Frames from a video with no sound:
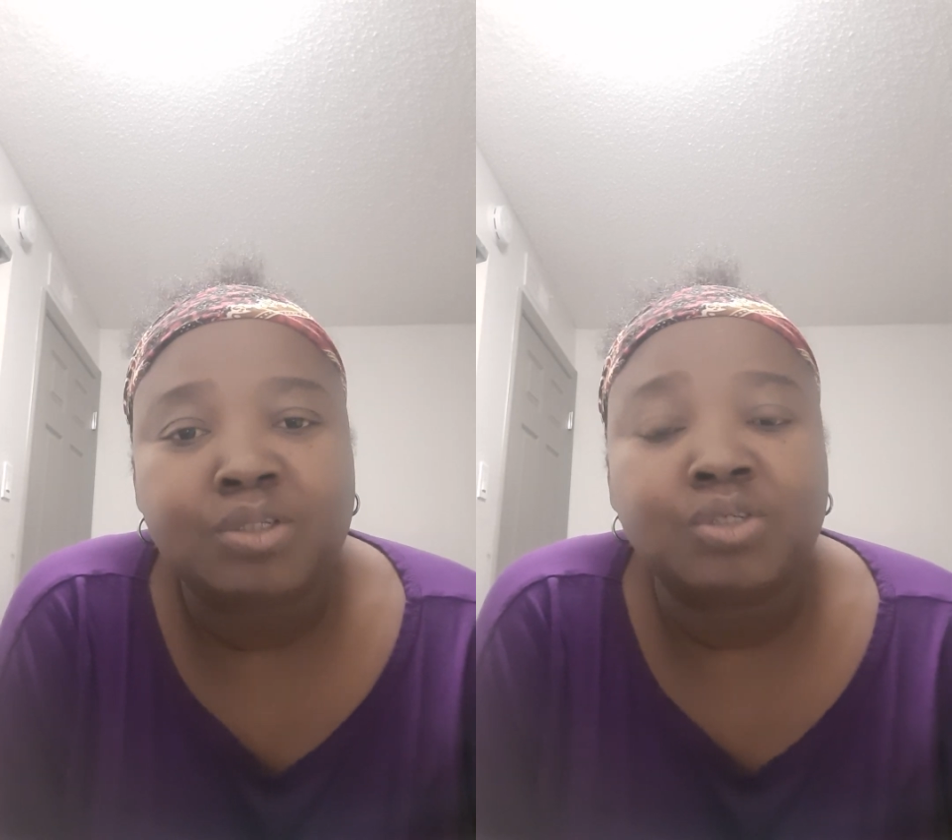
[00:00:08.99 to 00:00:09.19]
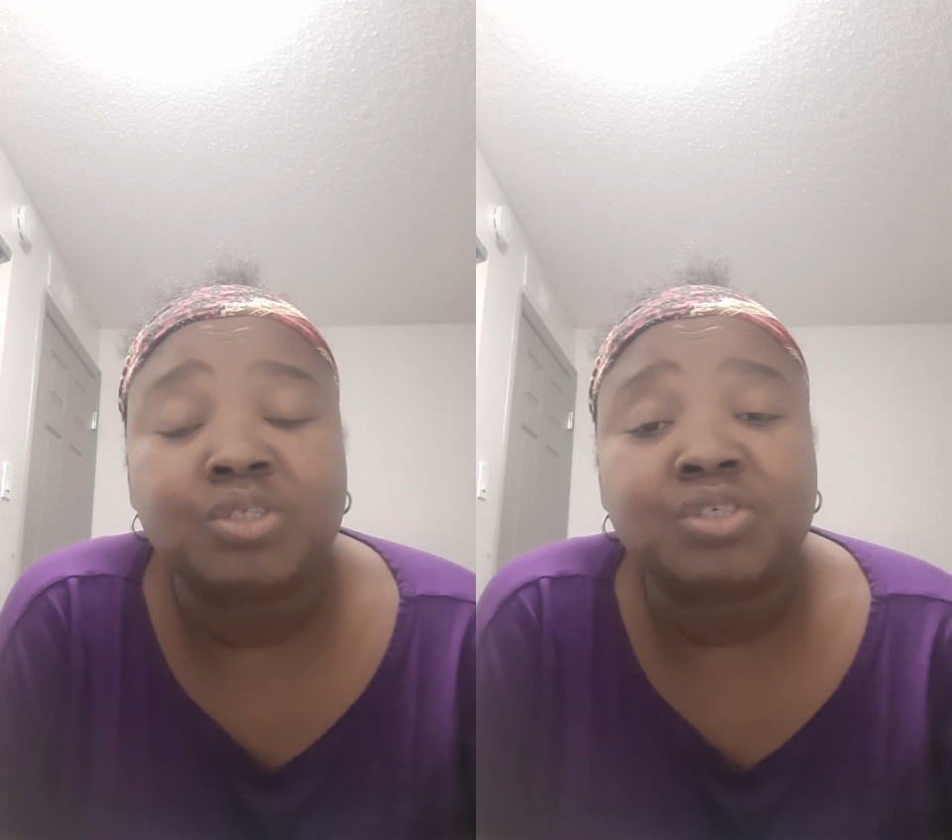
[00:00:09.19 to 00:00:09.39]

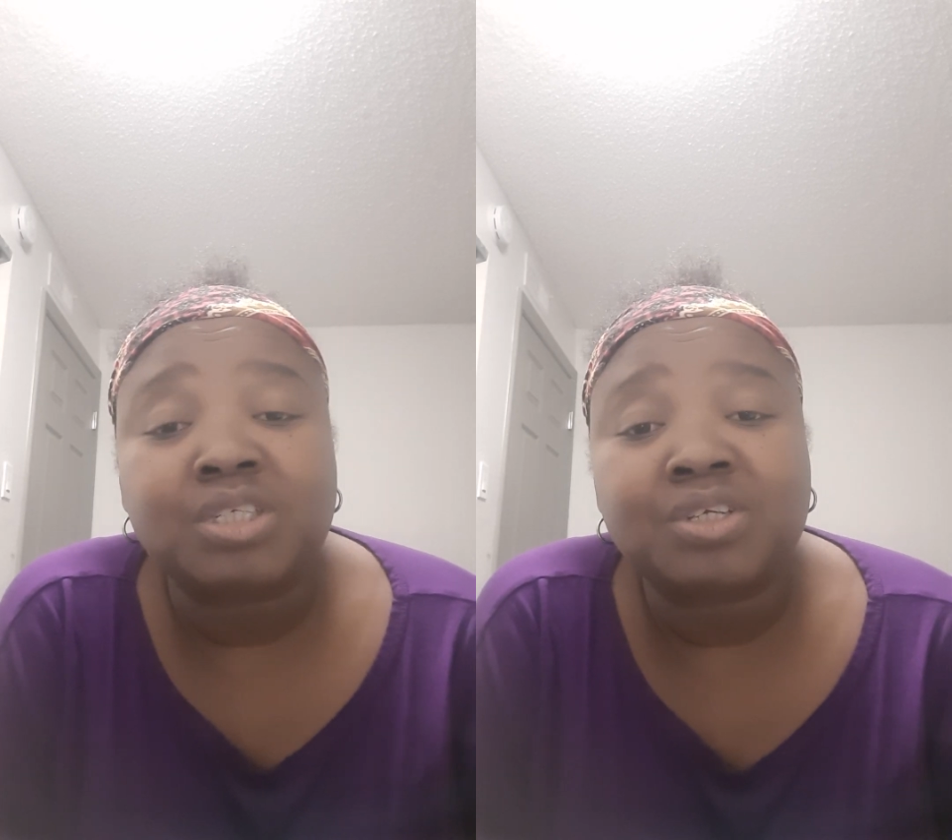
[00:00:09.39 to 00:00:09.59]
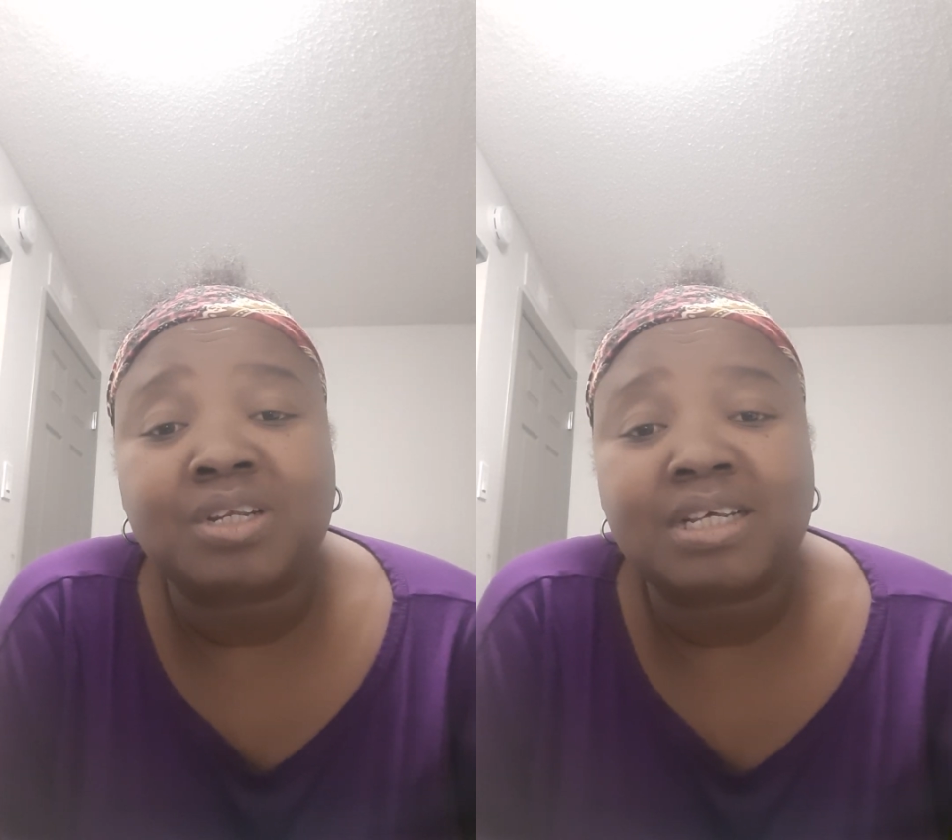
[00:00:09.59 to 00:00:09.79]

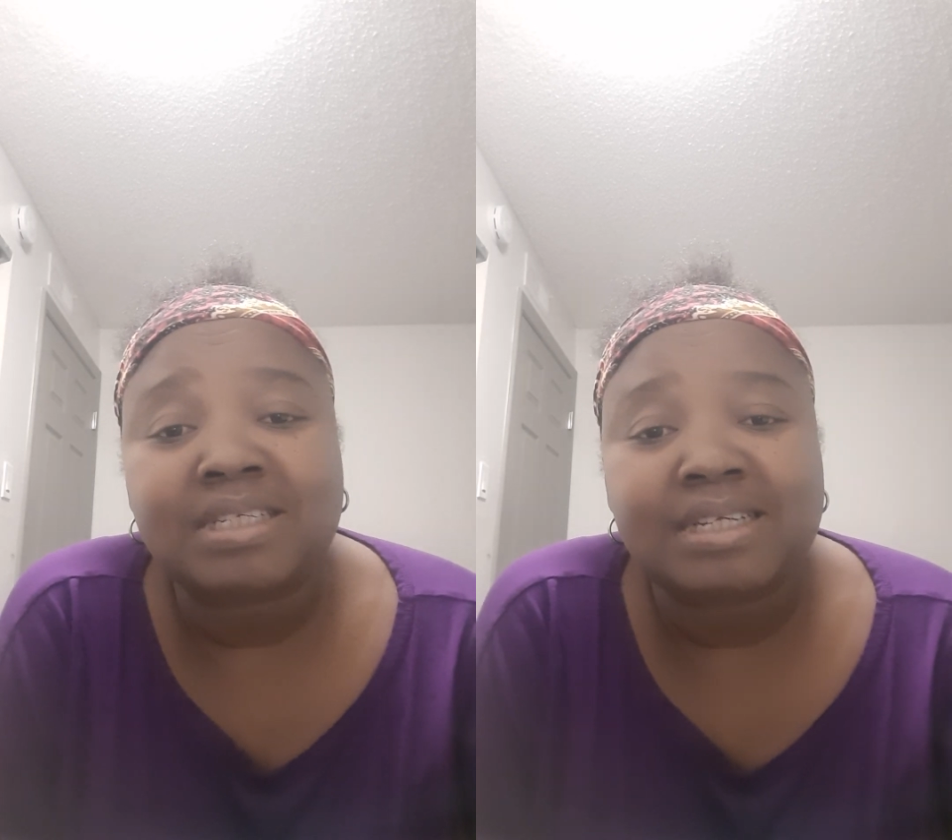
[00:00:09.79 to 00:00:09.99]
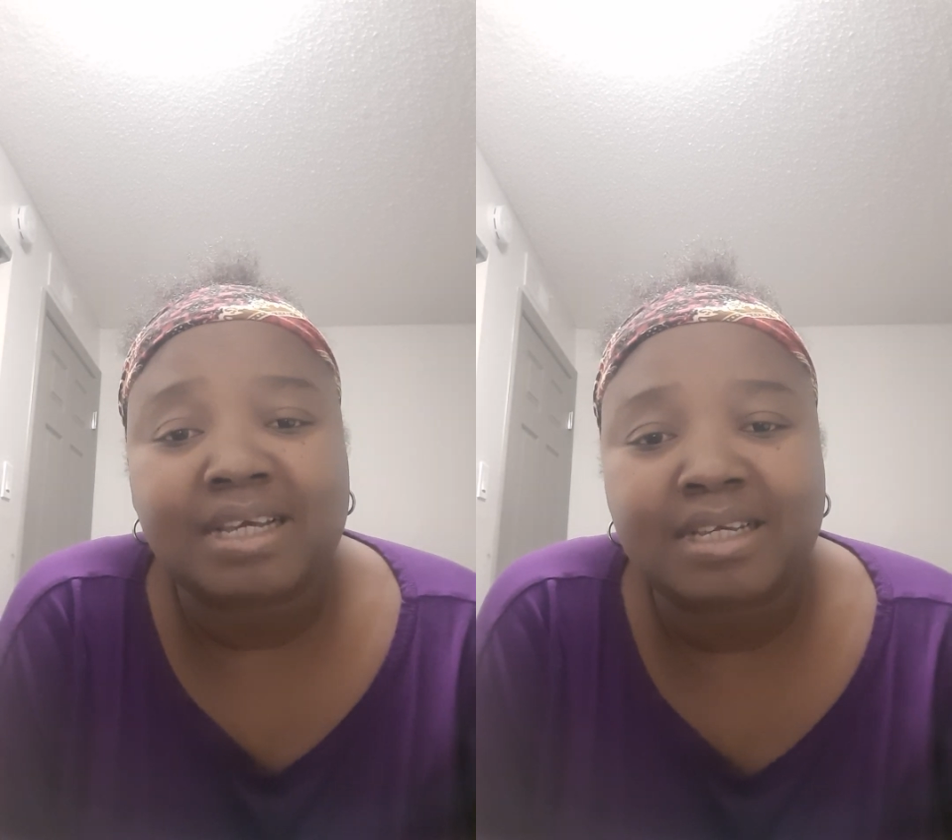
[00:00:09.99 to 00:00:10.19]
nutrition
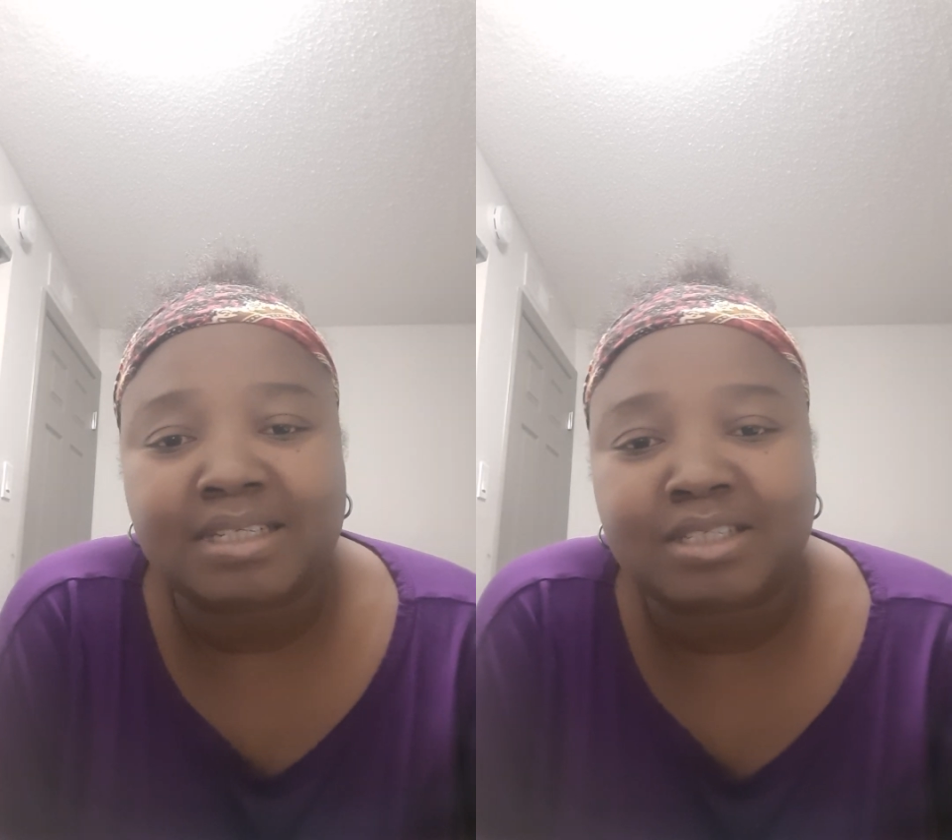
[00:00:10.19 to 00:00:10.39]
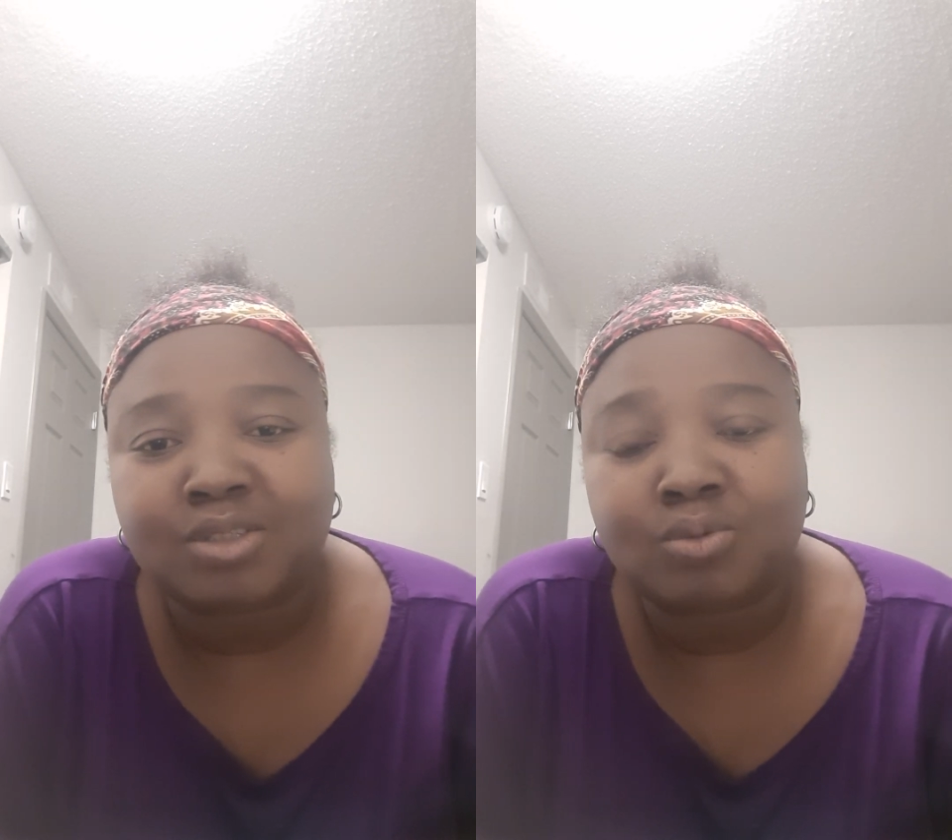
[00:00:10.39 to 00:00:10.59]
and
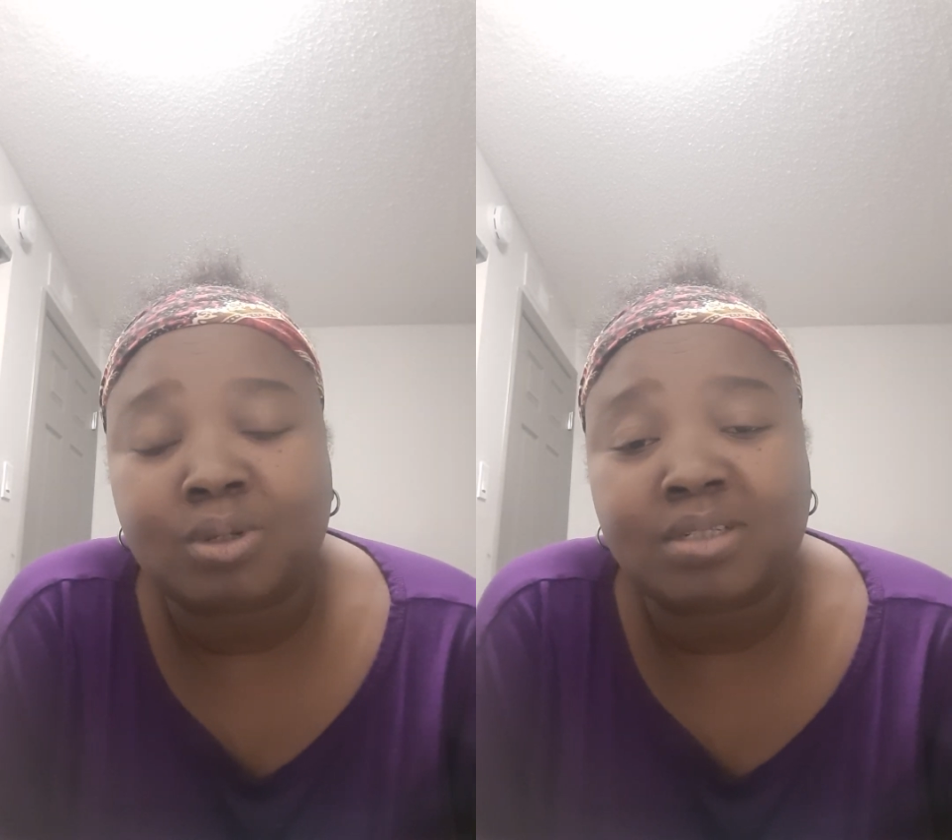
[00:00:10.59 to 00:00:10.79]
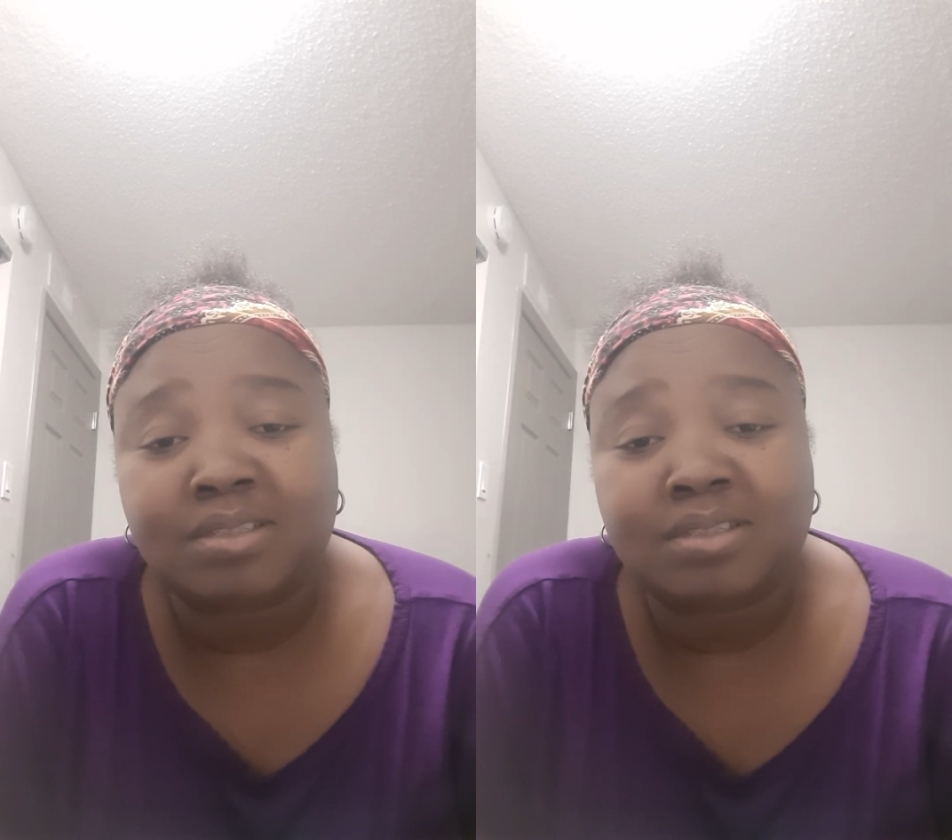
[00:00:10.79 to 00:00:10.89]
diet is well